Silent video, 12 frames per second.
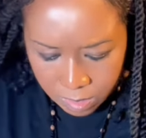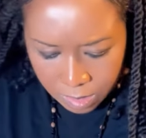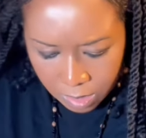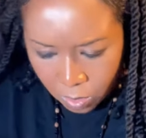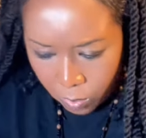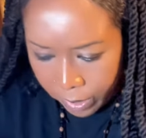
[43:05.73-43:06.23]

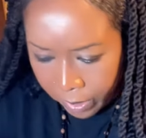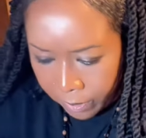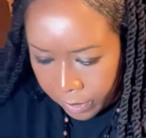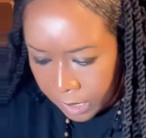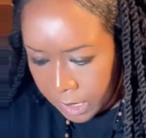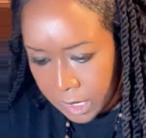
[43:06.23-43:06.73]

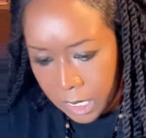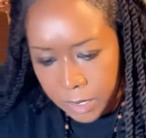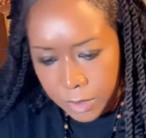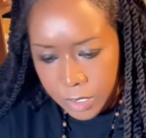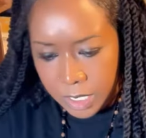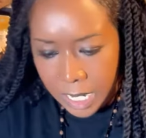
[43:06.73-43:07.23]
Aquarius
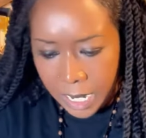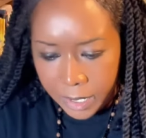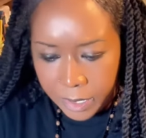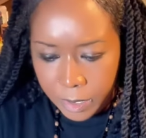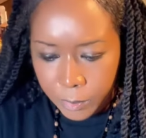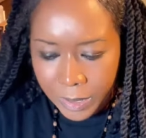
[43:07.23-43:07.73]
energy out
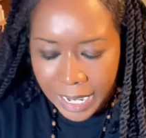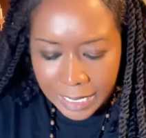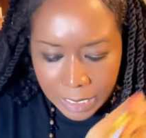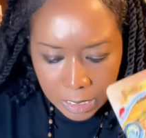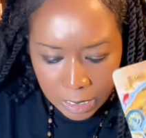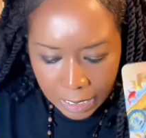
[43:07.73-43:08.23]
here. We
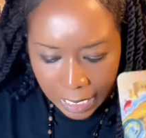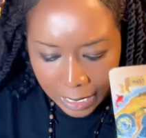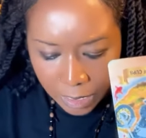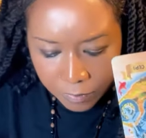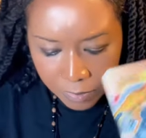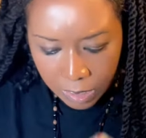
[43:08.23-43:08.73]
got the
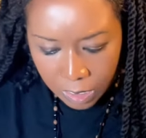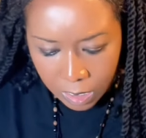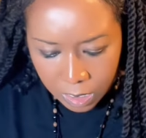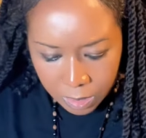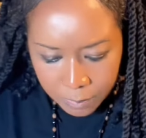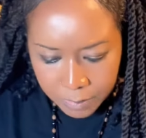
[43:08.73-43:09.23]
Knight of
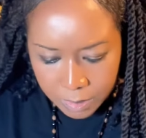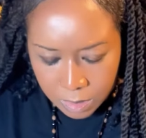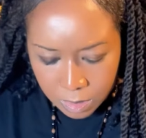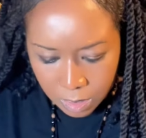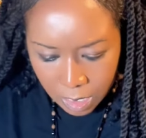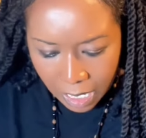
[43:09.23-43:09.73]
Cups.